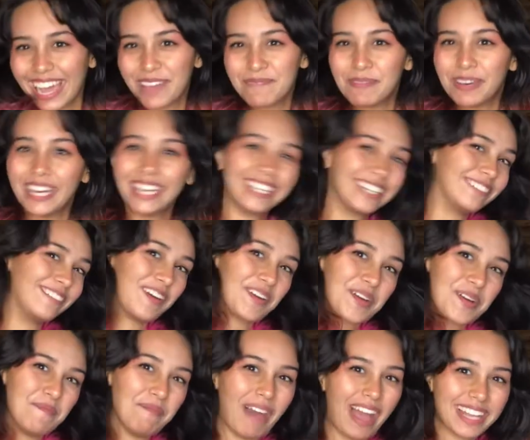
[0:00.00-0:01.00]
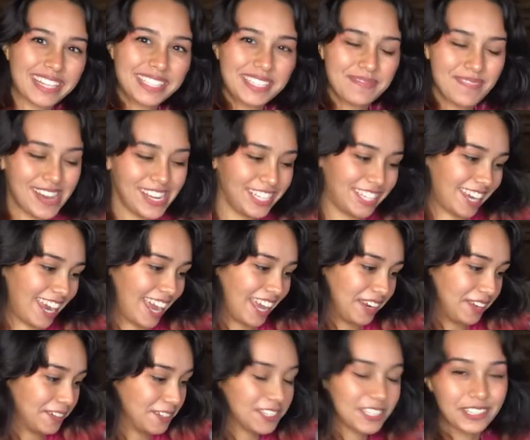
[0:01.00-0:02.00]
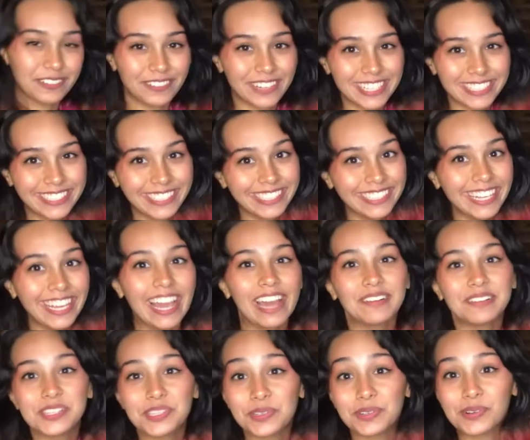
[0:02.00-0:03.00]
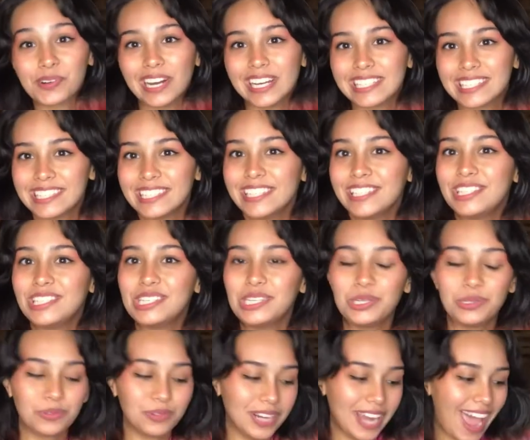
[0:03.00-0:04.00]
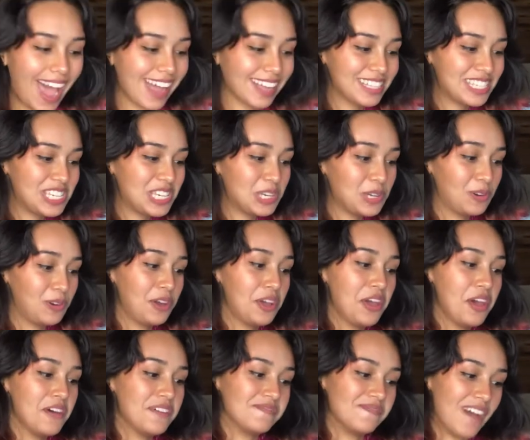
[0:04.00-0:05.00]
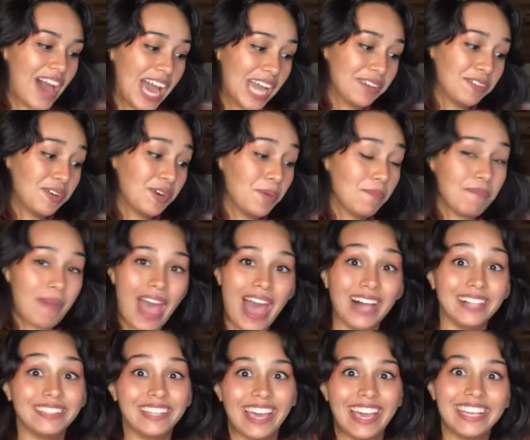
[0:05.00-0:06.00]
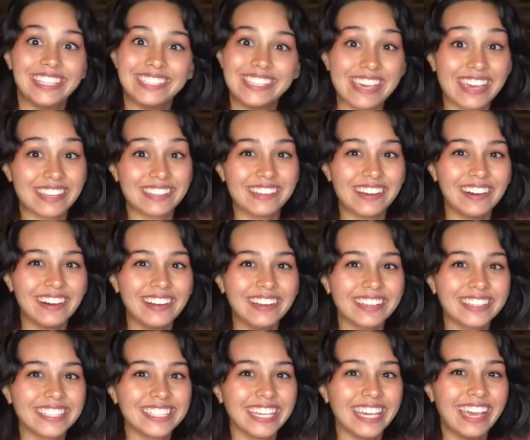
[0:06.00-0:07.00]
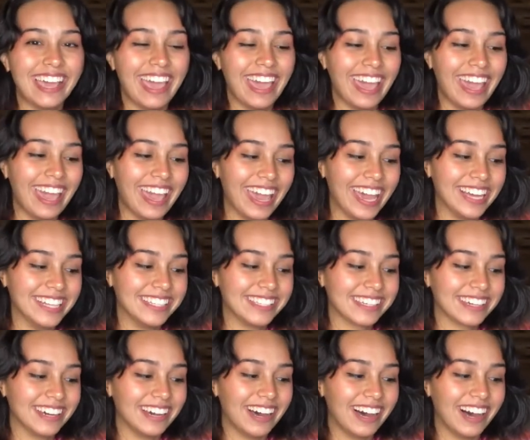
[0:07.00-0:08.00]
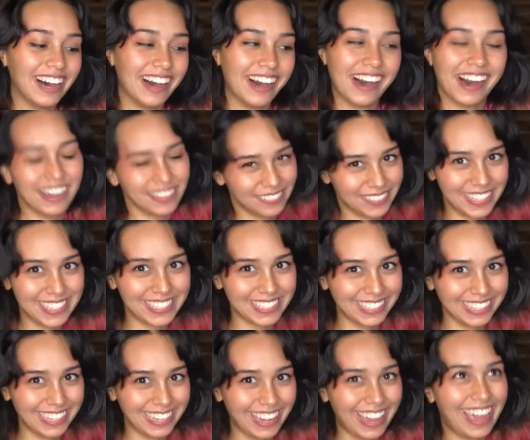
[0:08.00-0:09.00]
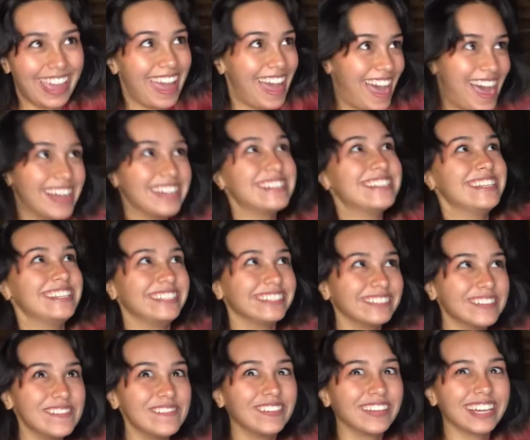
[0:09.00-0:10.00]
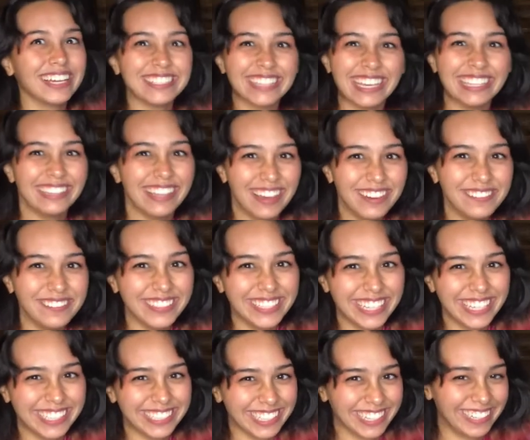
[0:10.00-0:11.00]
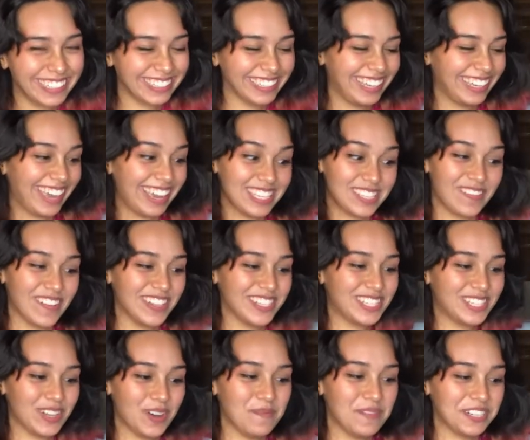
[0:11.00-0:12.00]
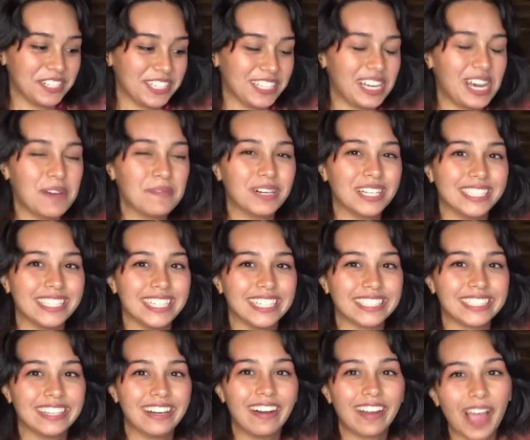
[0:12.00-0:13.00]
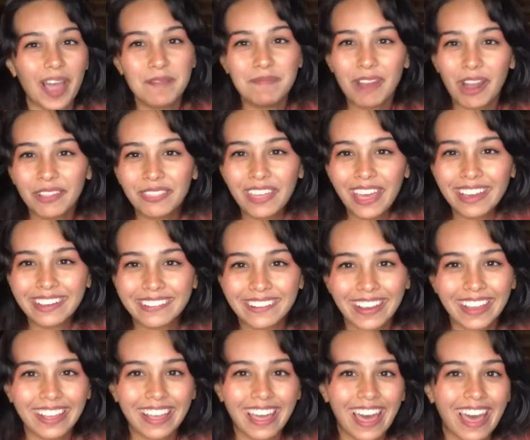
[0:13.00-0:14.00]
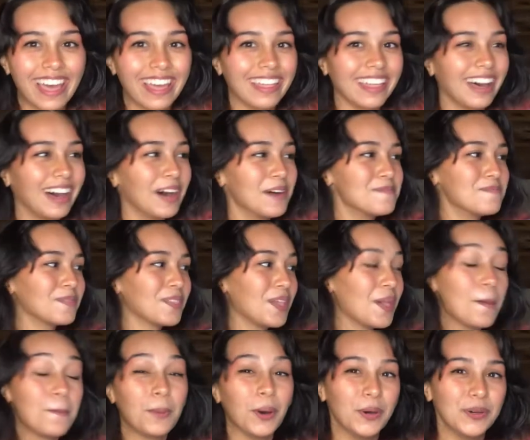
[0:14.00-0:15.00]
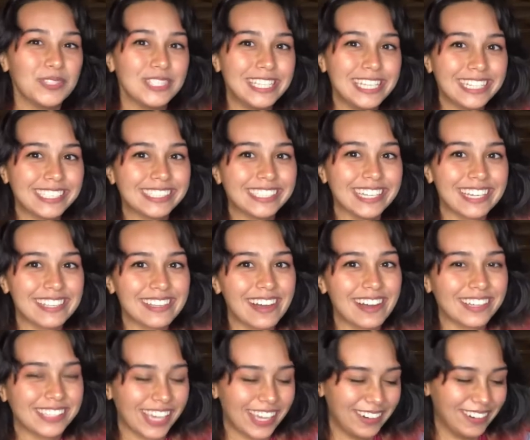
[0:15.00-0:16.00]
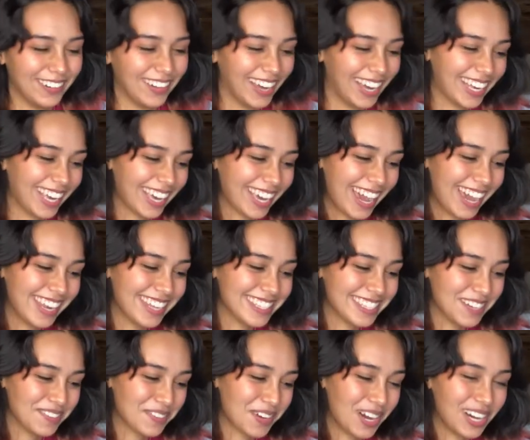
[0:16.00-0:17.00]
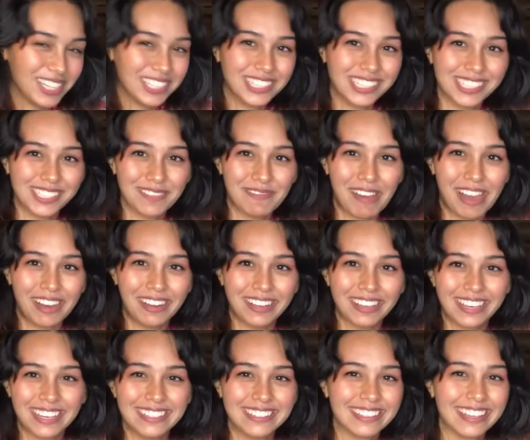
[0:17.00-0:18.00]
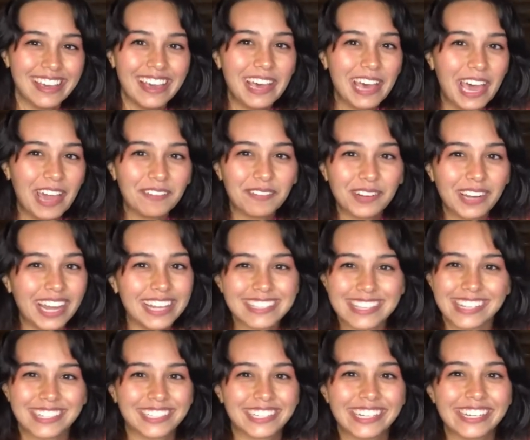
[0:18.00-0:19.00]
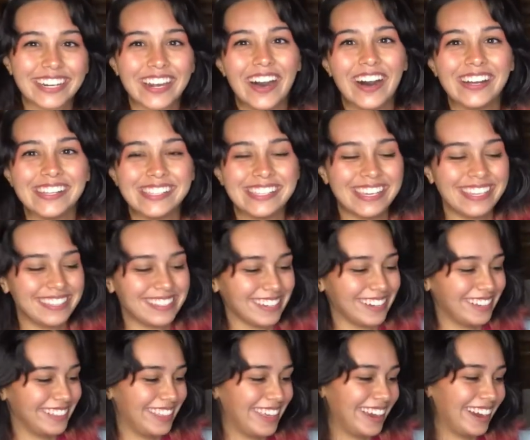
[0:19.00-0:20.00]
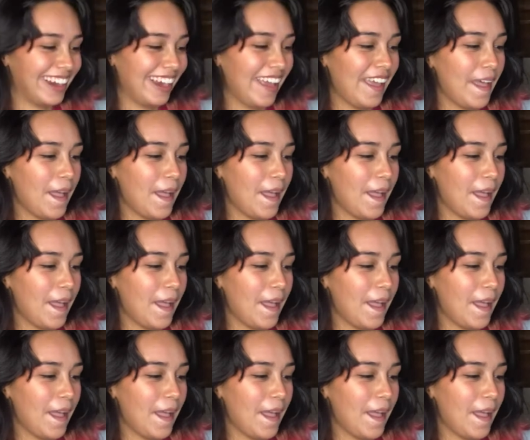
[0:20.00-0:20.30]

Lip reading: TaiBug and welcome back to my channel. So recently I was requested to react to viral ballet TikToks, and obviously I had to do it because I love TikTok. Like, I spend so much time on TikTok. I'm not that great at posting TikToks. I don't know, I get kind of self-conscious about it because everyone has such good content on there.